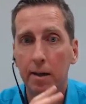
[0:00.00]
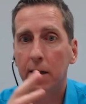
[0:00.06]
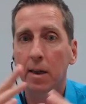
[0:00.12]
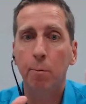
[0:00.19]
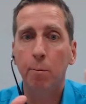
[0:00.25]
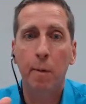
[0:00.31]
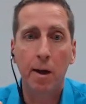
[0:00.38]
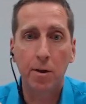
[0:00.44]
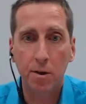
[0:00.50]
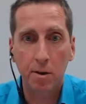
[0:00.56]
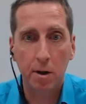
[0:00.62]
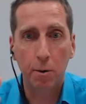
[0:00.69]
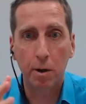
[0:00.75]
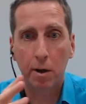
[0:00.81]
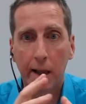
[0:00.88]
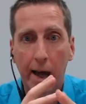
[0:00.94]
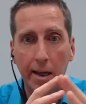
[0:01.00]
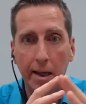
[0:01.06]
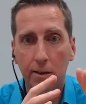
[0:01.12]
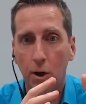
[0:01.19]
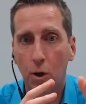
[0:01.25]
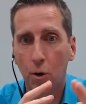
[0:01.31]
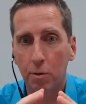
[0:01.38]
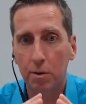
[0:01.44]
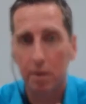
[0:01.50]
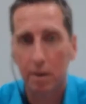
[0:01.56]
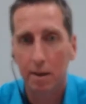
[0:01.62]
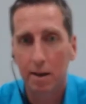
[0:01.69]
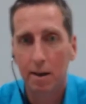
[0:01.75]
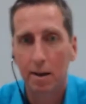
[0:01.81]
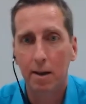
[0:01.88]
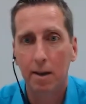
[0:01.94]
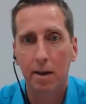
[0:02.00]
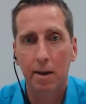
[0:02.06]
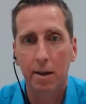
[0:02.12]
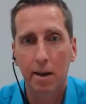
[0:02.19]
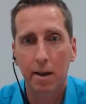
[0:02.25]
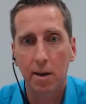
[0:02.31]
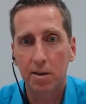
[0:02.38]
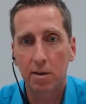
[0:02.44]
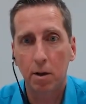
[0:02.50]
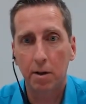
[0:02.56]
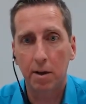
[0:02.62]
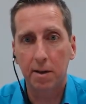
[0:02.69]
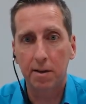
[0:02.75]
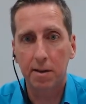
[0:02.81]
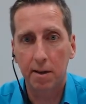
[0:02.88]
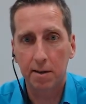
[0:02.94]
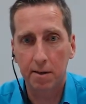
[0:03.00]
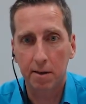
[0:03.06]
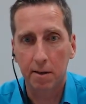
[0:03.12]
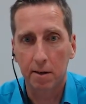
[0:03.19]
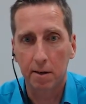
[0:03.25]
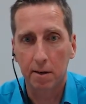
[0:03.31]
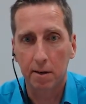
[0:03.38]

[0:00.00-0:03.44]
imaginary light cone is not existing.